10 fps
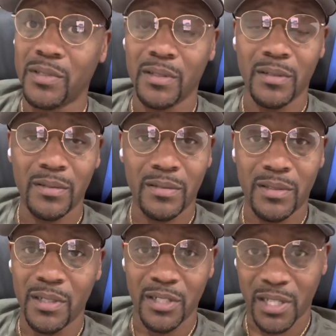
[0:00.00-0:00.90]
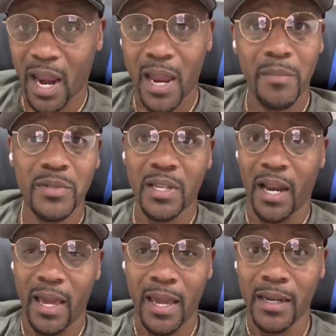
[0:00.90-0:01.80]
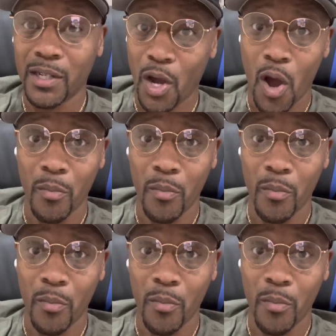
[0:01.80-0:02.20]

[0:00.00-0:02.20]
to the to the James clan. Call